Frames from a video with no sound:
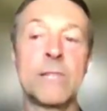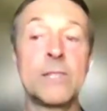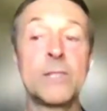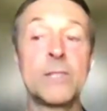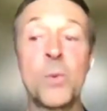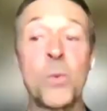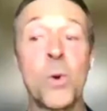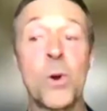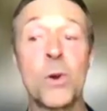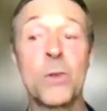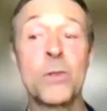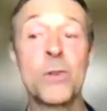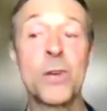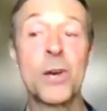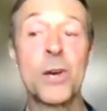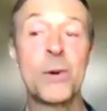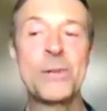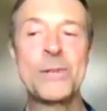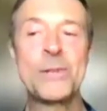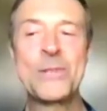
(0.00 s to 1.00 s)
Is it worth
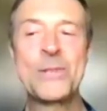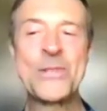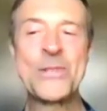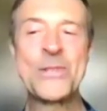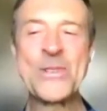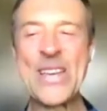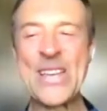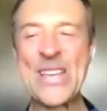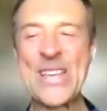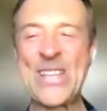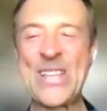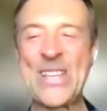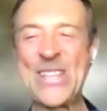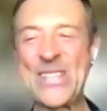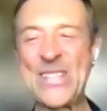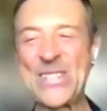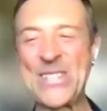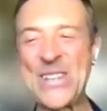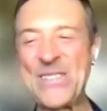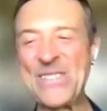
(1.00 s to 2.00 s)
going to
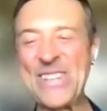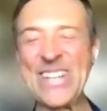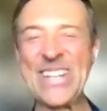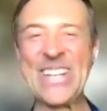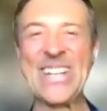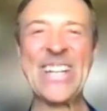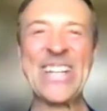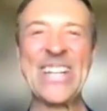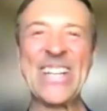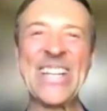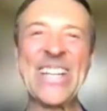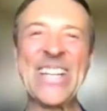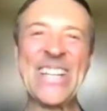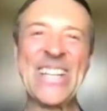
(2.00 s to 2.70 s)
the summit?